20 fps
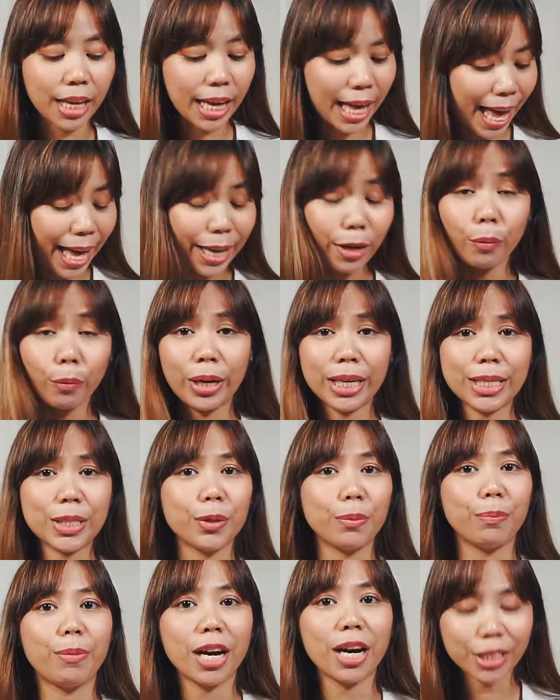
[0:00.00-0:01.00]
Anyway, so
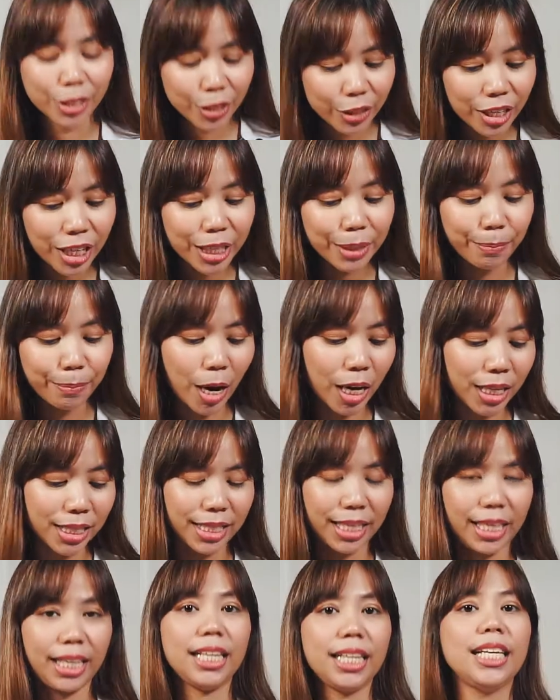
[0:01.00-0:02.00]
back to the
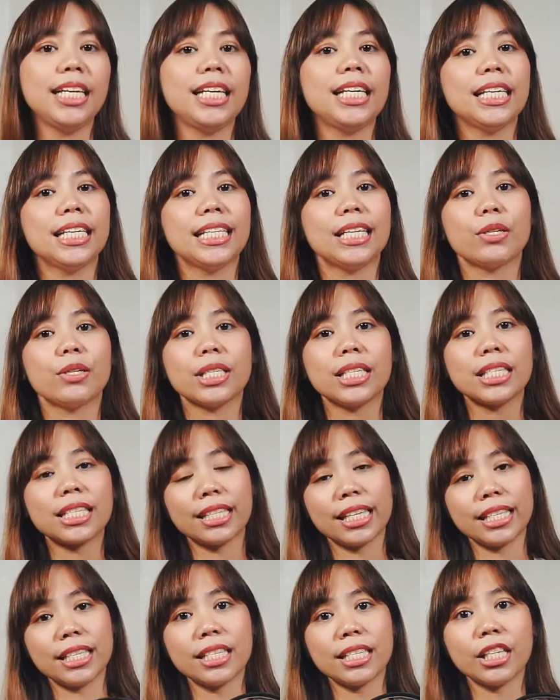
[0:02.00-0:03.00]
unboxing. Now, since
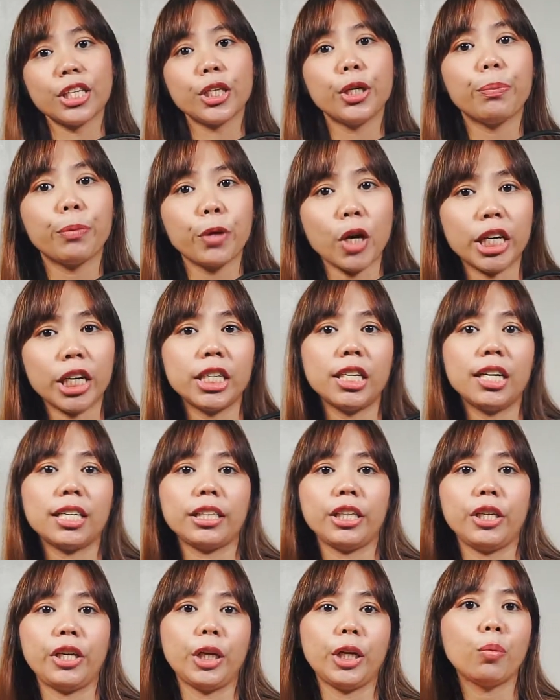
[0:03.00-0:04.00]
this is a new product,
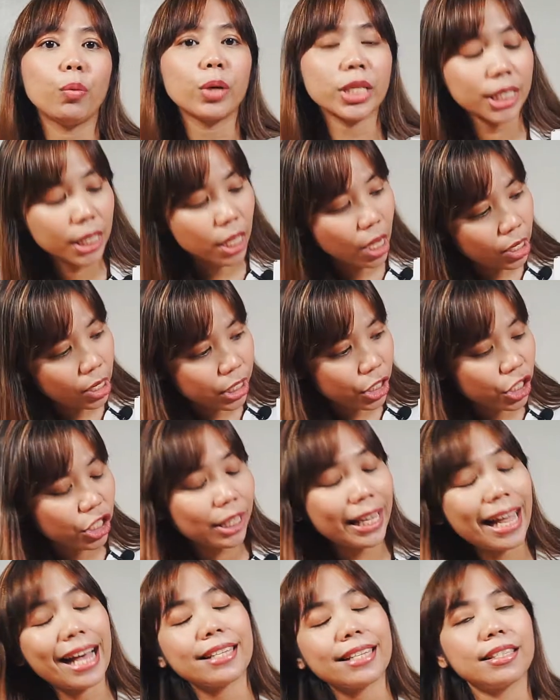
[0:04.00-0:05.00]
it was launched
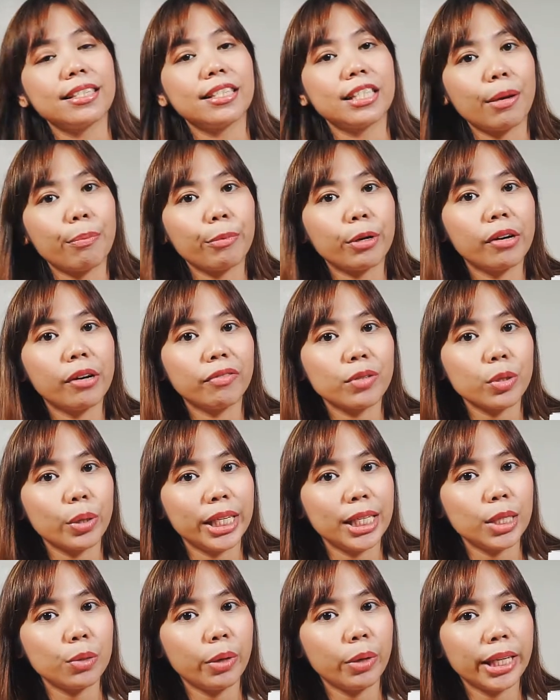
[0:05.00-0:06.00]
last December of
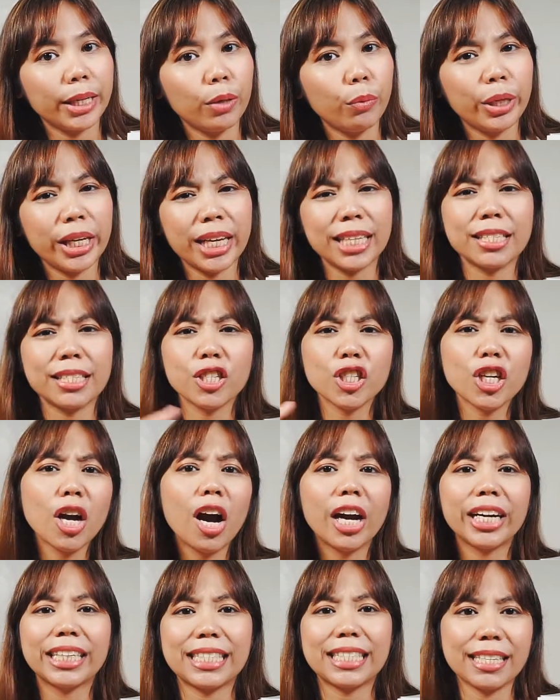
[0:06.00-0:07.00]
2020, we had such a
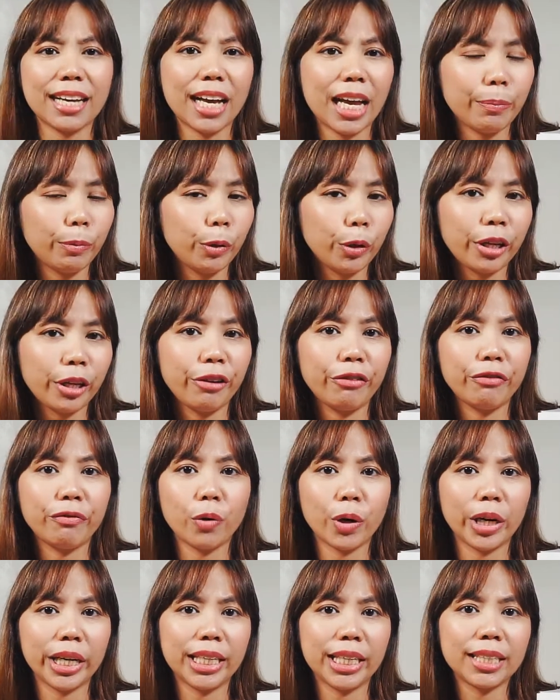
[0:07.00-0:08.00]
hard time looking
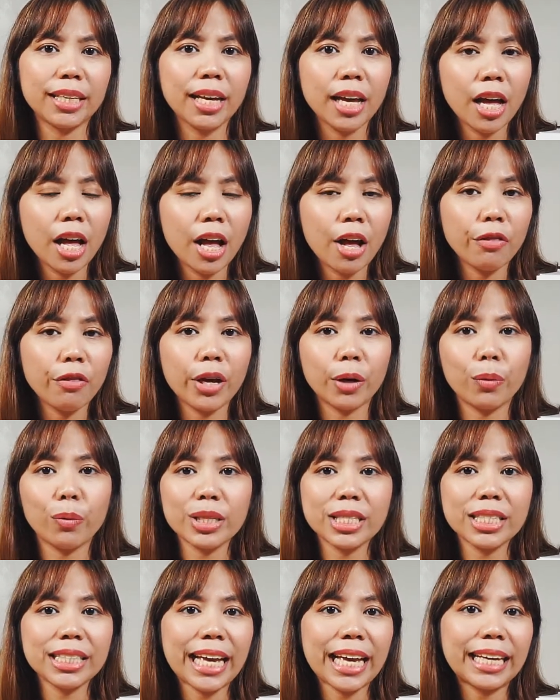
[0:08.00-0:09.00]
for it. There
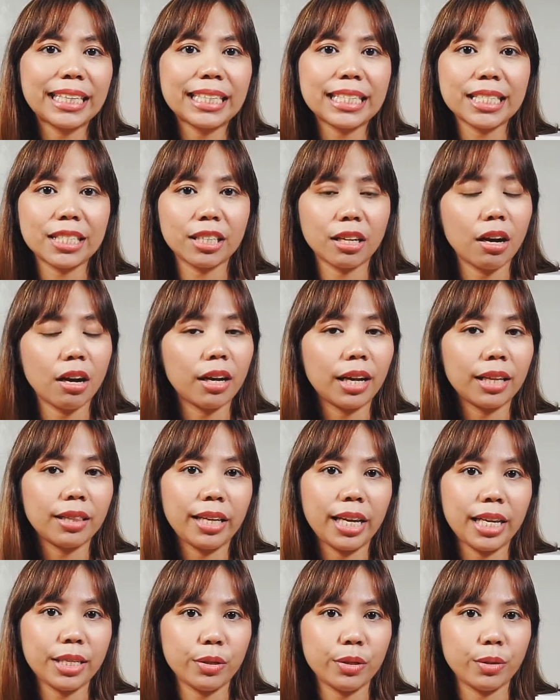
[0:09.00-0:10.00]
wasn't any stock at the
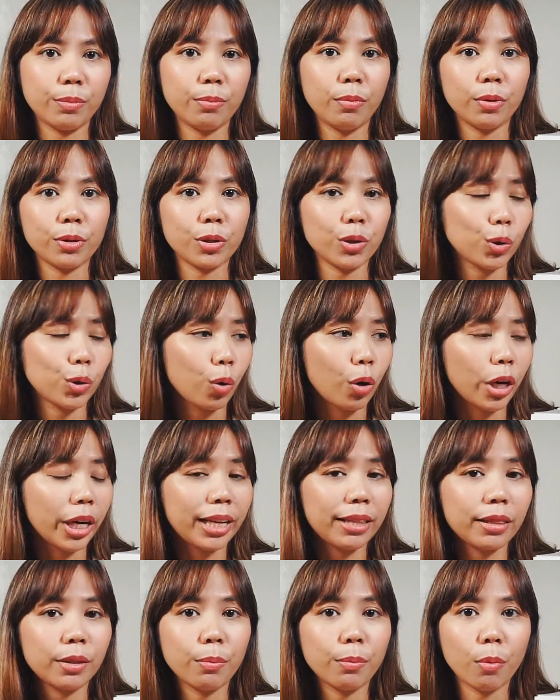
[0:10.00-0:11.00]
ASUS store
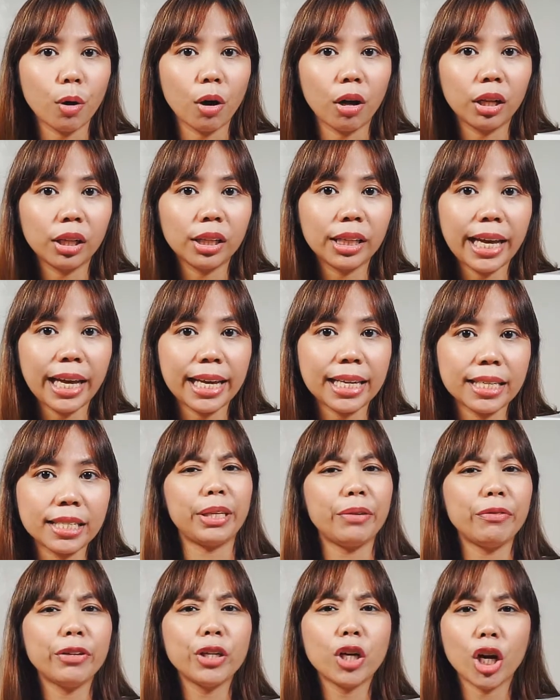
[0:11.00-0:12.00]
at the mall, and
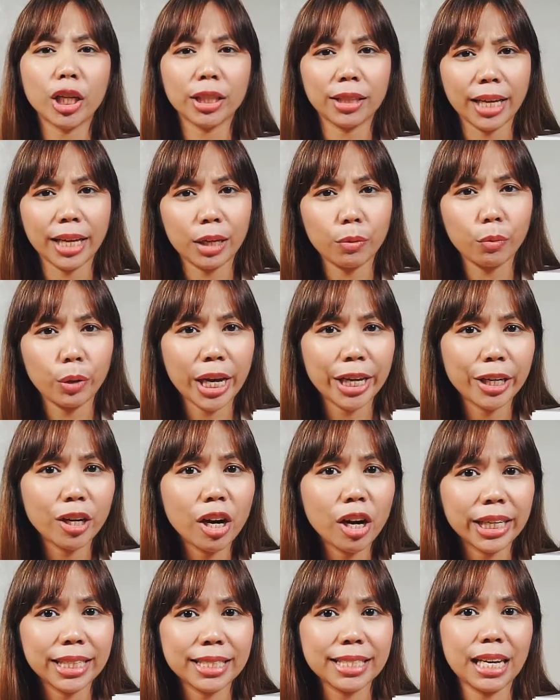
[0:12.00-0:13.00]
even online, we had a
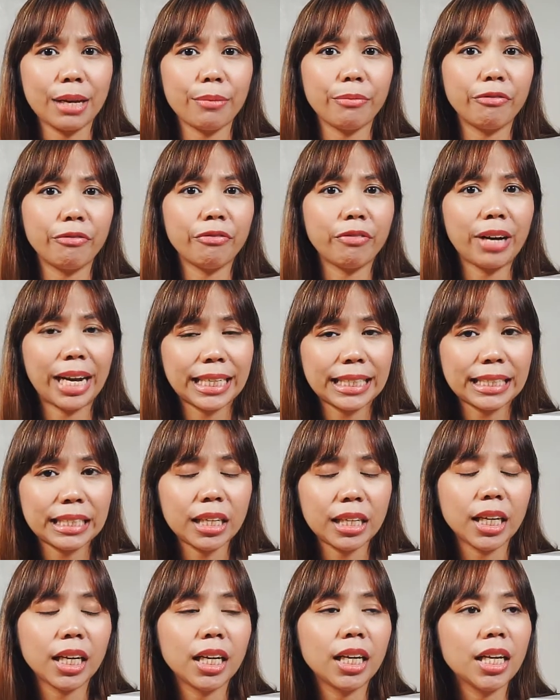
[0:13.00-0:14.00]
hard time
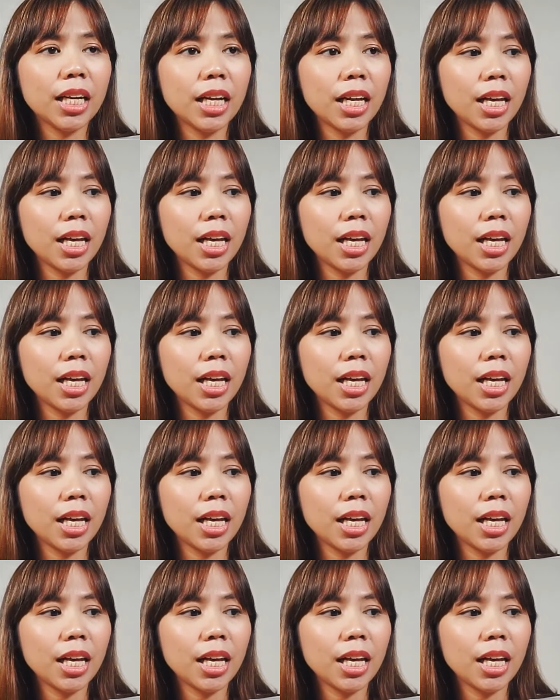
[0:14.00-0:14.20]
finding